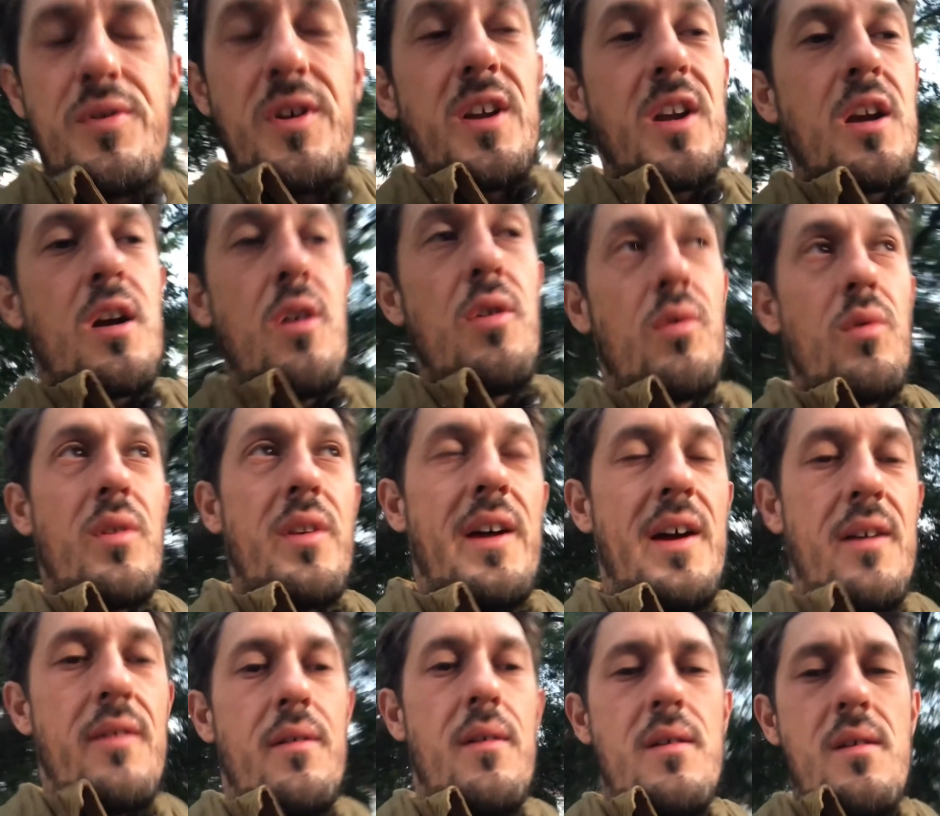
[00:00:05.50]
cold out.
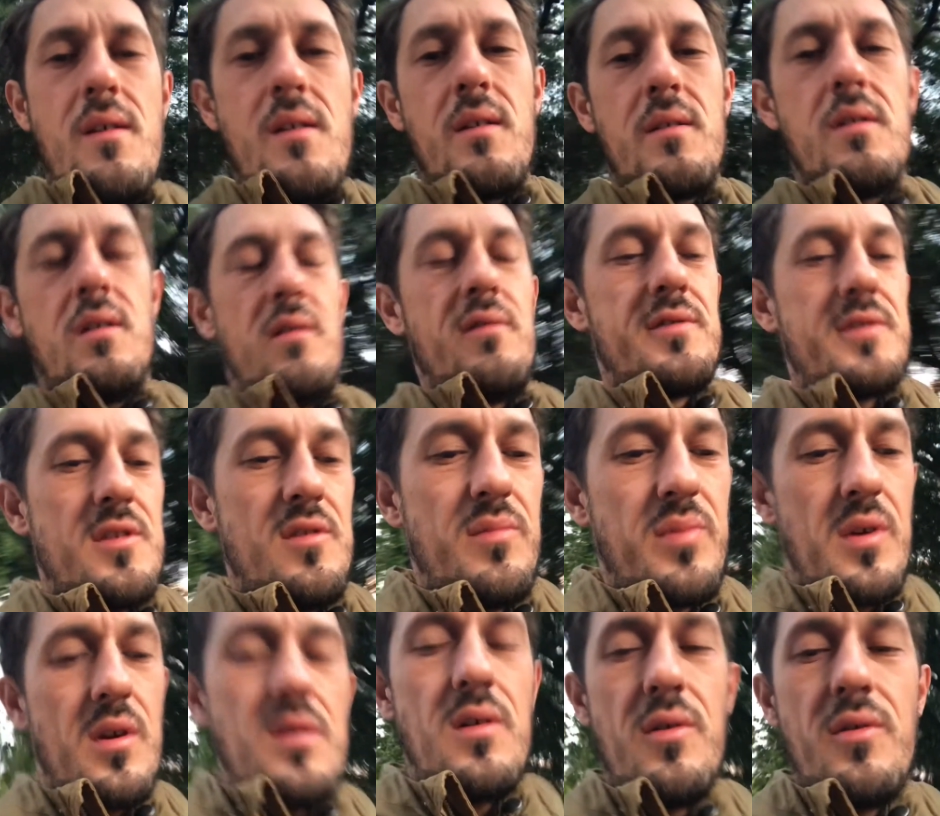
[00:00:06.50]
Not super
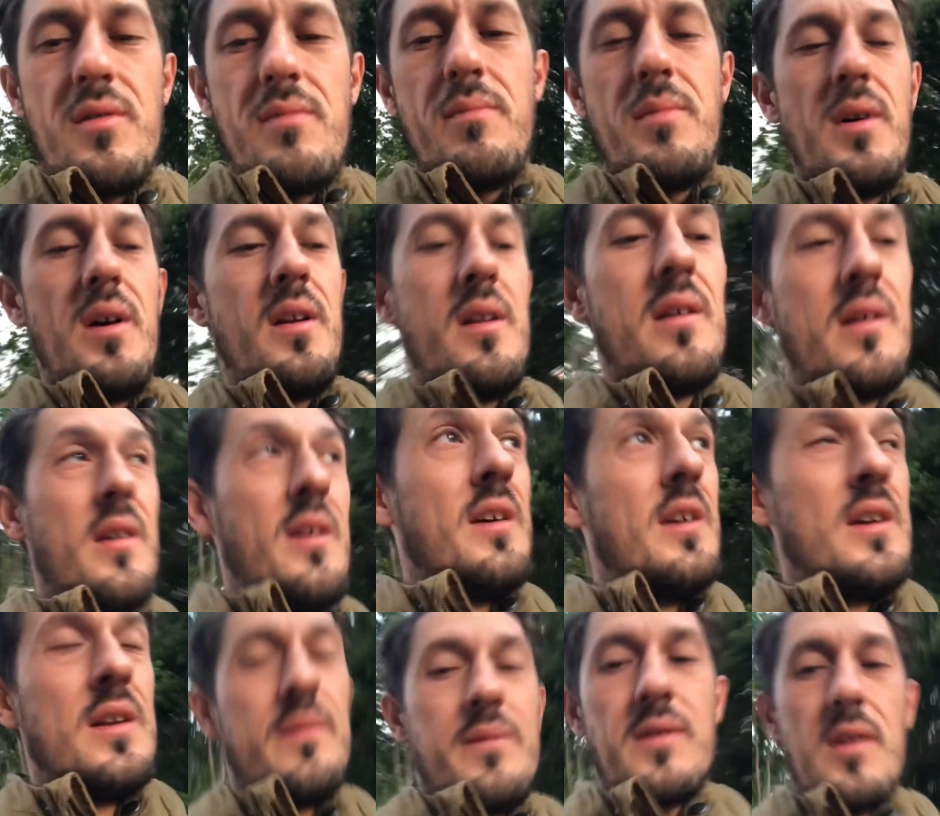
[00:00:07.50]
cold, but
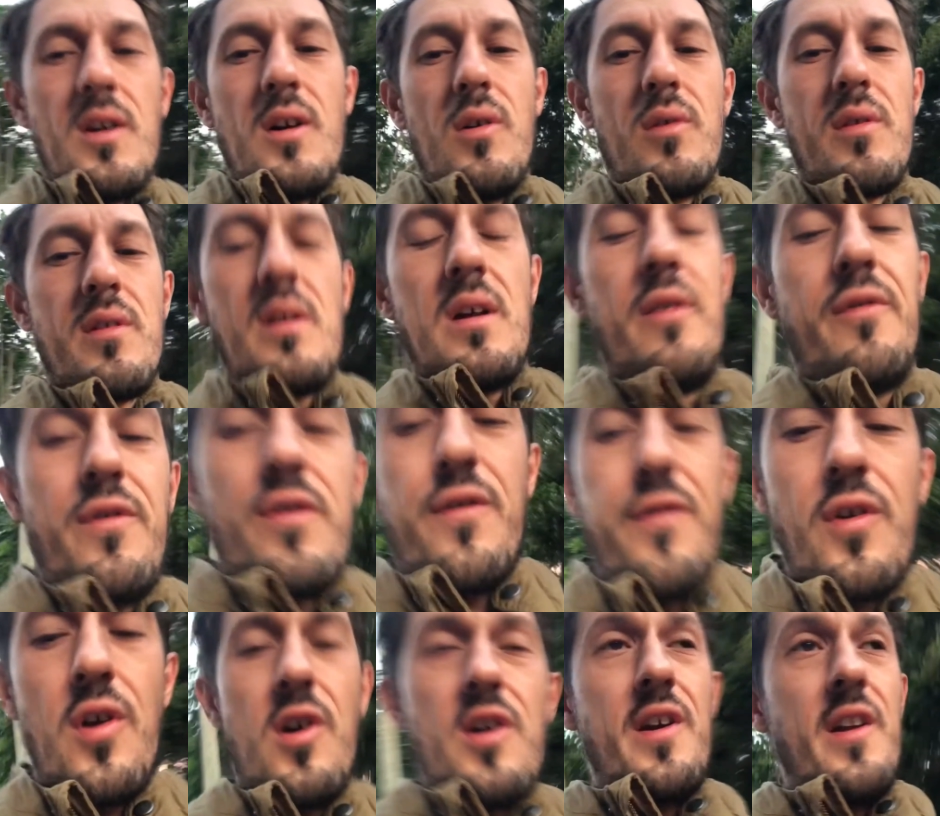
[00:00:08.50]
cold enough for
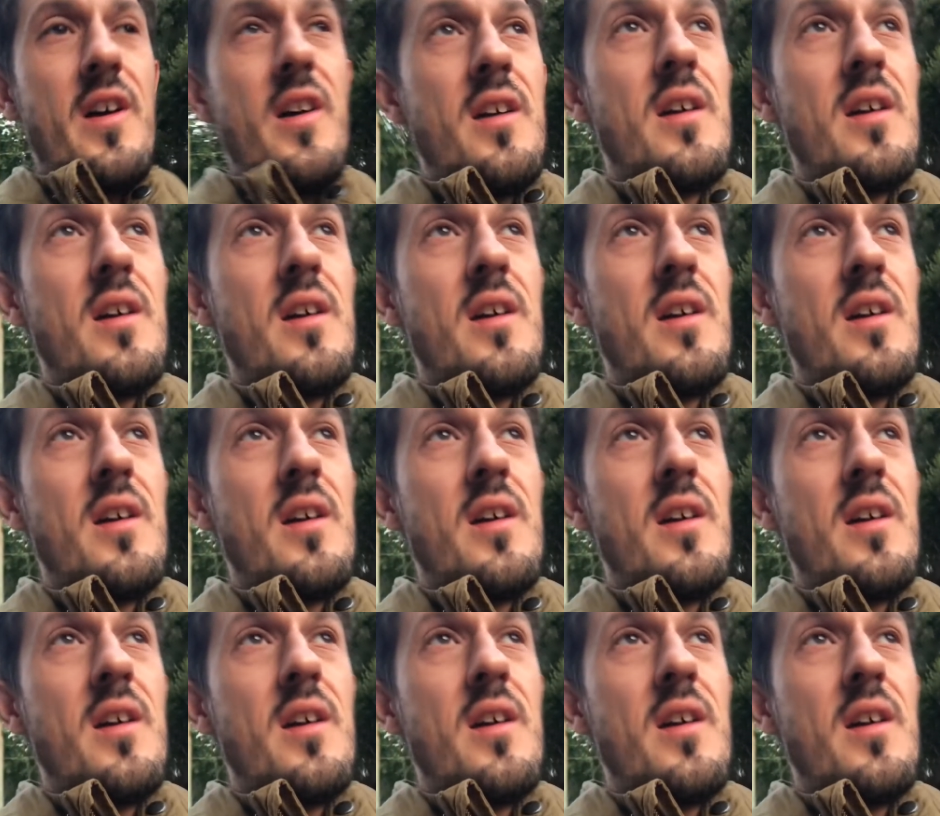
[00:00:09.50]
Florida.